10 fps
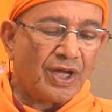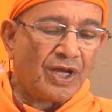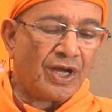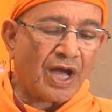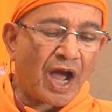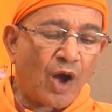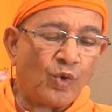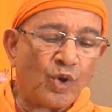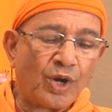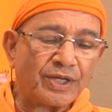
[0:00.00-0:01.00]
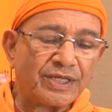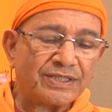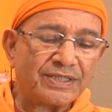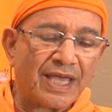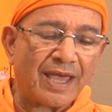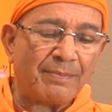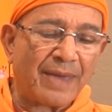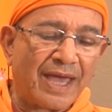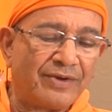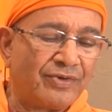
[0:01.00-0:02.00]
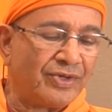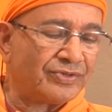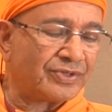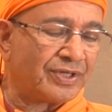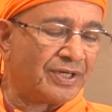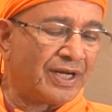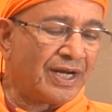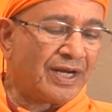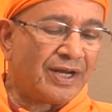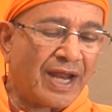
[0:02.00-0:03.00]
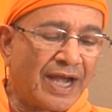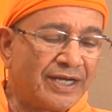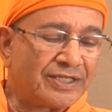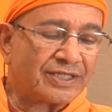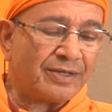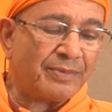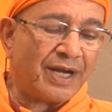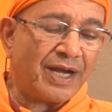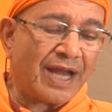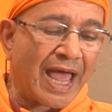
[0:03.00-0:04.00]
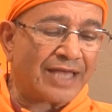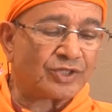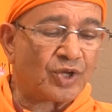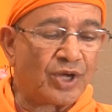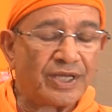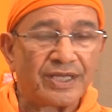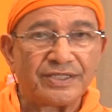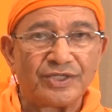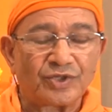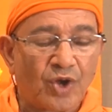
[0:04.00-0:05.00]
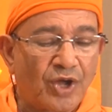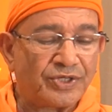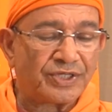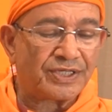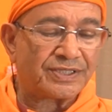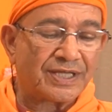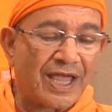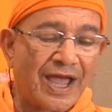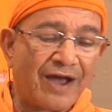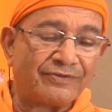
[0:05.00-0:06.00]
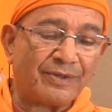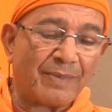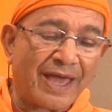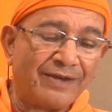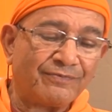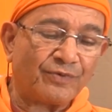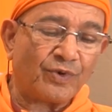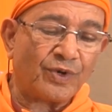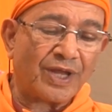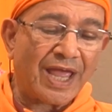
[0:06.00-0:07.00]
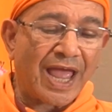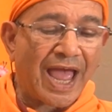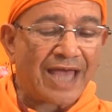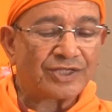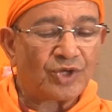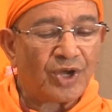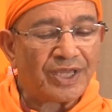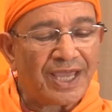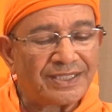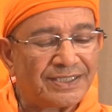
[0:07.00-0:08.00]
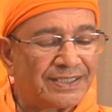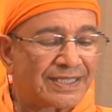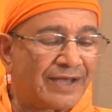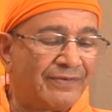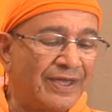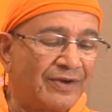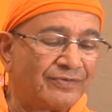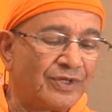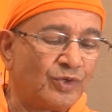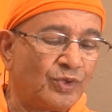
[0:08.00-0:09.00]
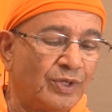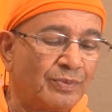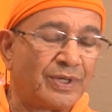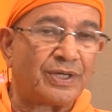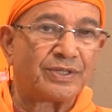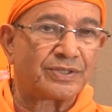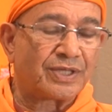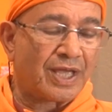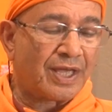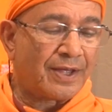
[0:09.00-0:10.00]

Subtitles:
How long does a man reason and discriminate? As long as he is conscious of the manifold, as long as he is aware of the universe